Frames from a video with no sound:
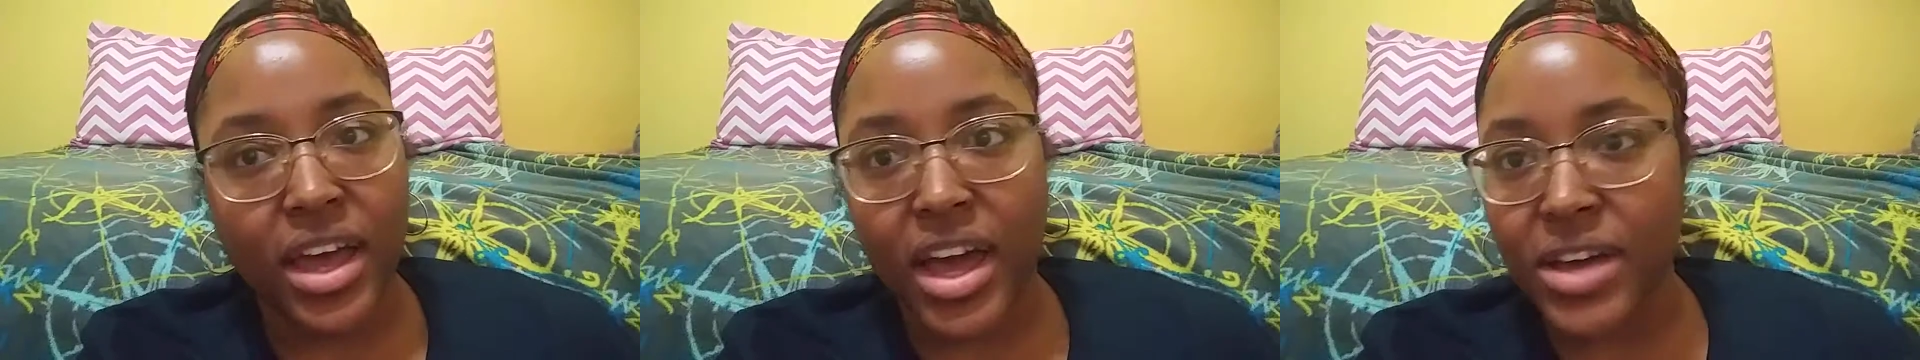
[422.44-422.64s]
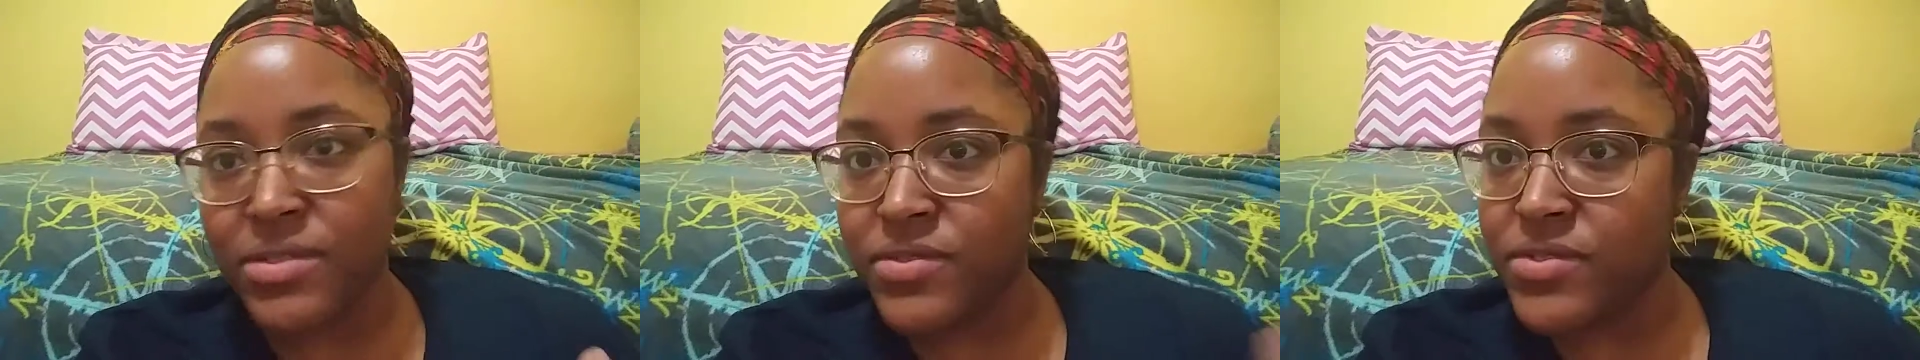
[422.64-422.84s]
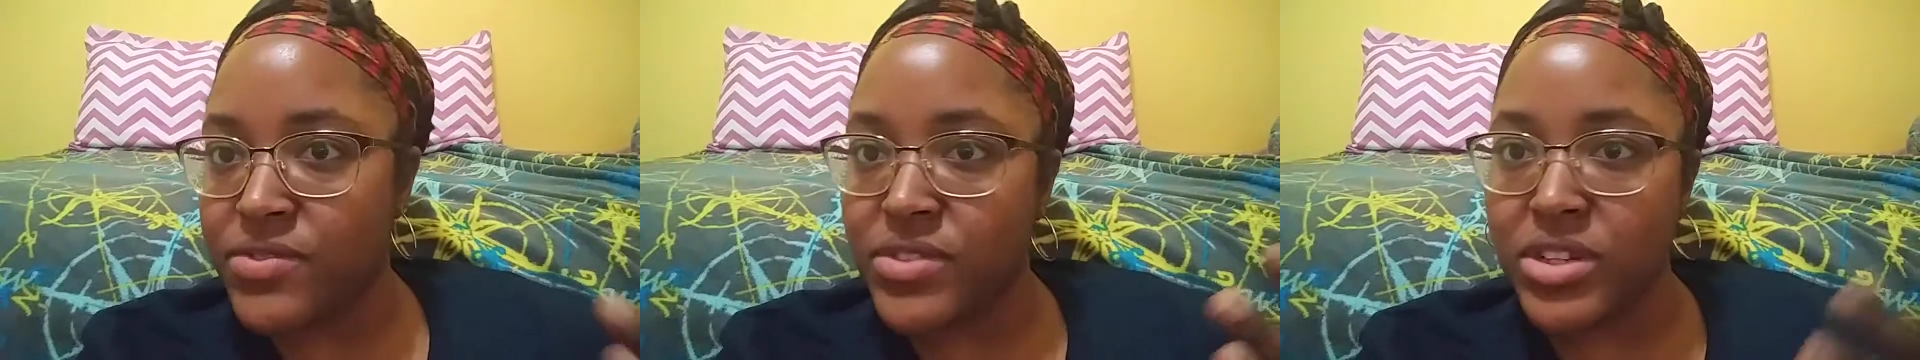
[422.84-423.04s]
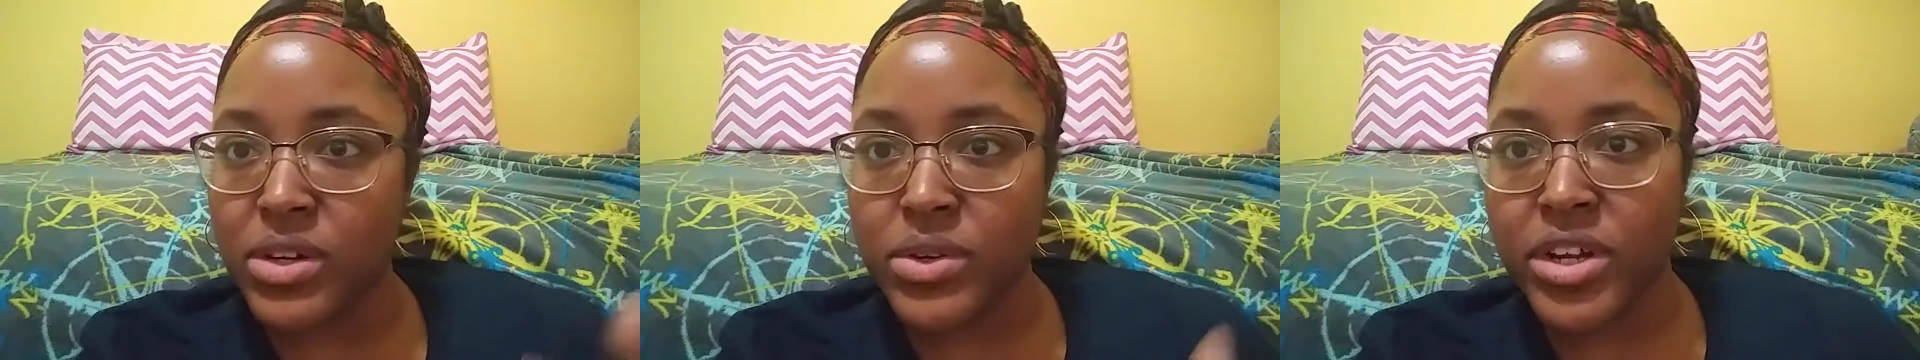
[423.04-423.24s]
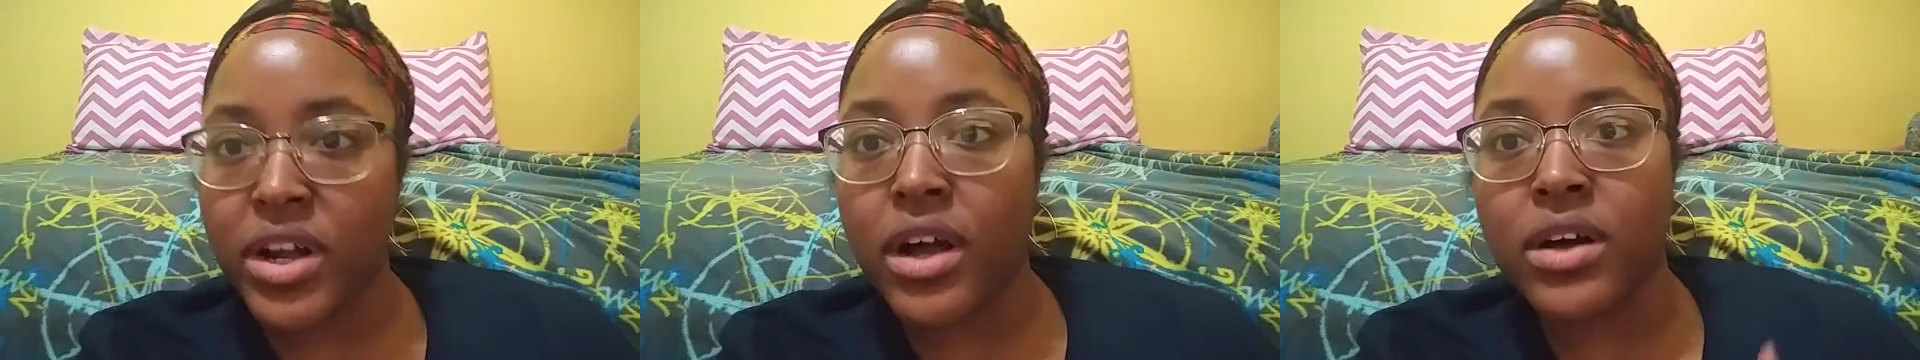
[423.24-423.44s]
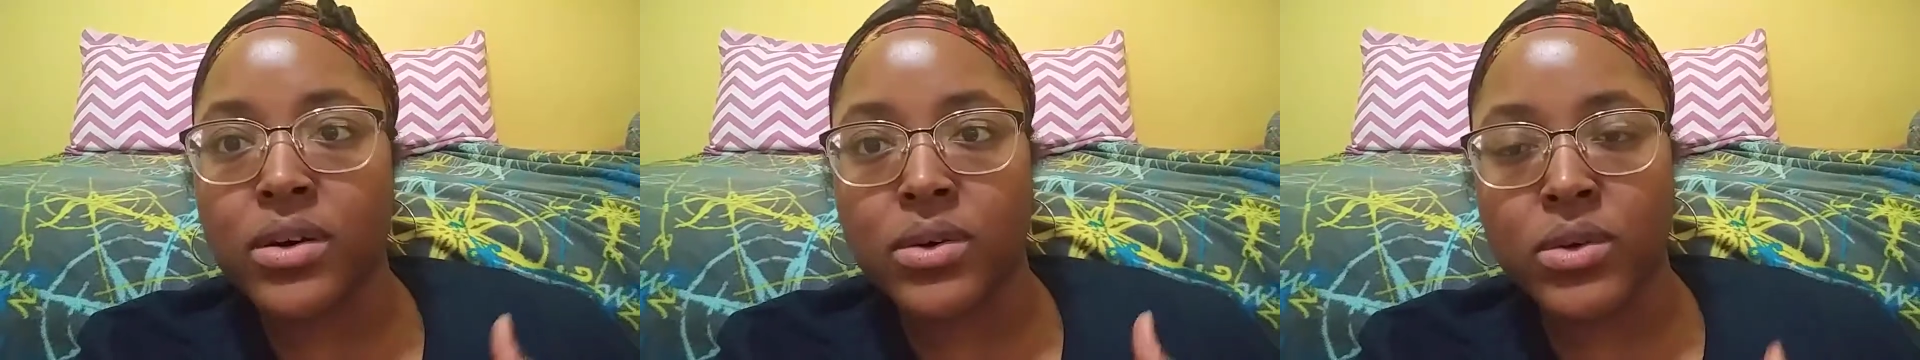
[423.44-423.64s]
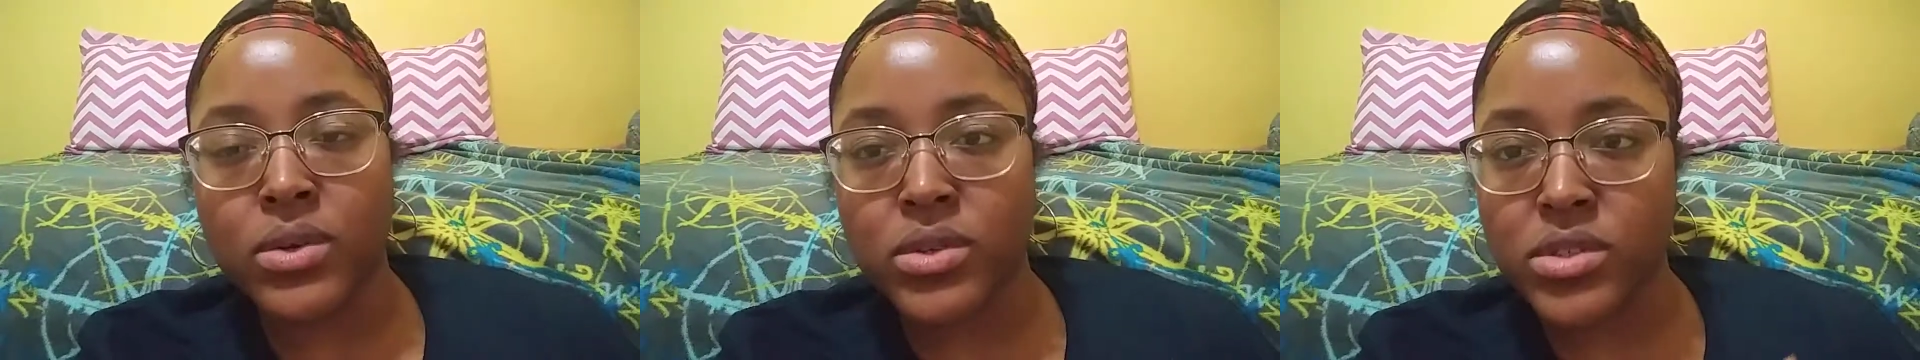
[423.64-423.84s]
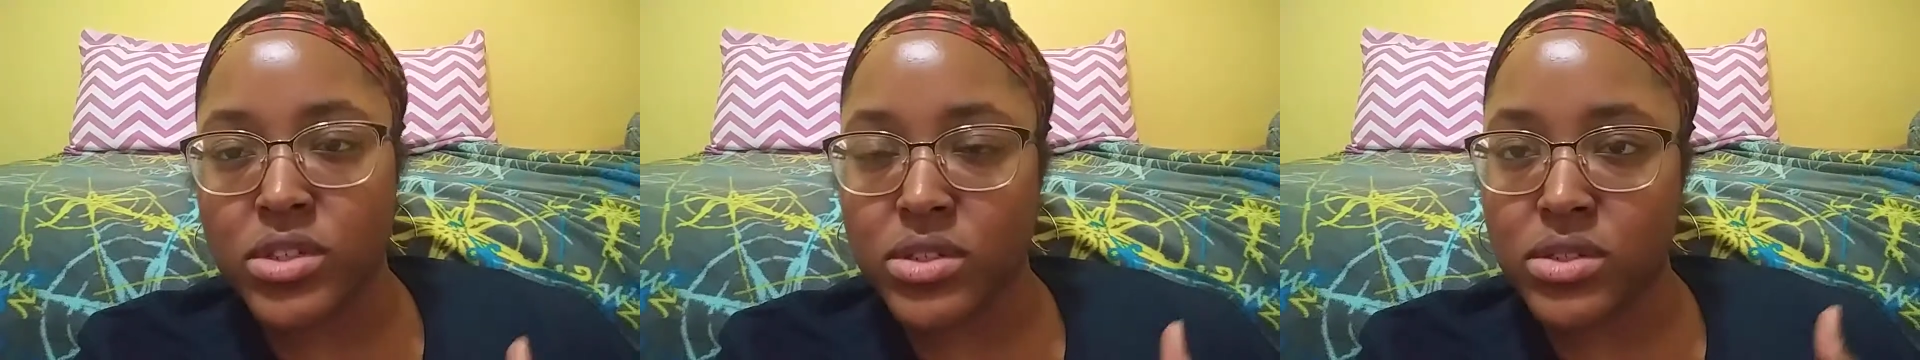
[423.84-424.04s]
have, your
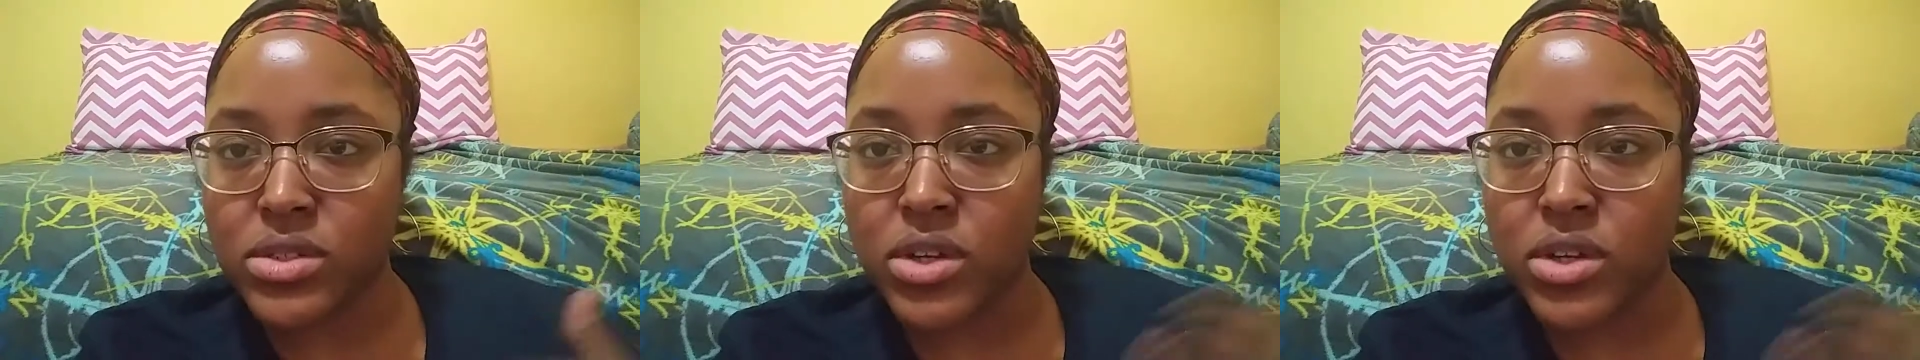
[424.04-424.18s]
uncles